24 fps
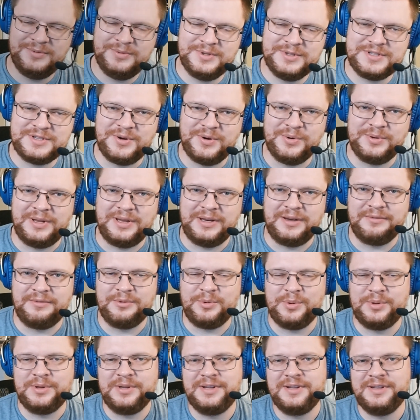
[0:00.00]
What's going on,
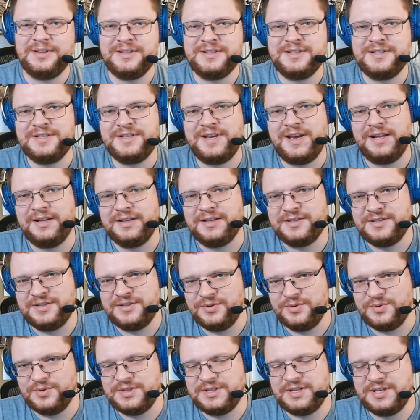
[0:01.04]
everyone? This is Alex
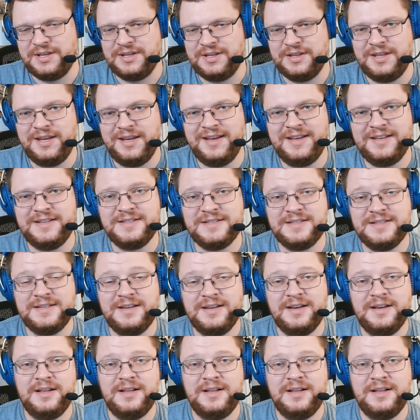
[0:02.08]
USA Days.